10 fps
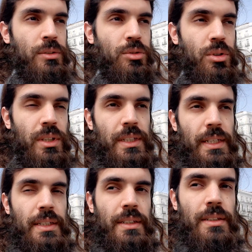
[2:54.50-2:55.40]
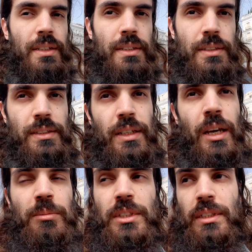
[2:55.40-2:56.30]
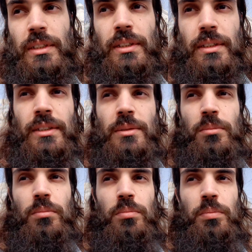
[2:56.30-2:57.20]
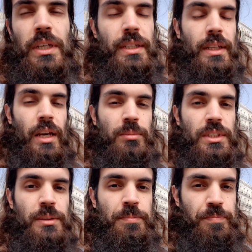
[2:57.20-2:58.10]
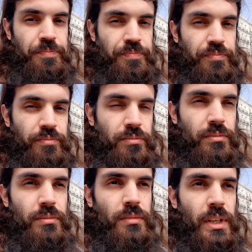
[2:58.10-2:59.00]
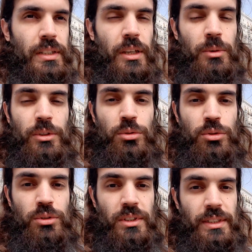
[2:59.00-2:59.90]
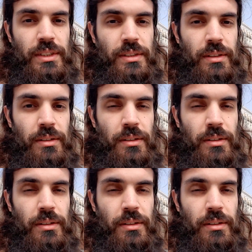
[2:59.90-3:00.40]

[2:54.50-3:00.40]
So that in these times, in these peak times, they will use this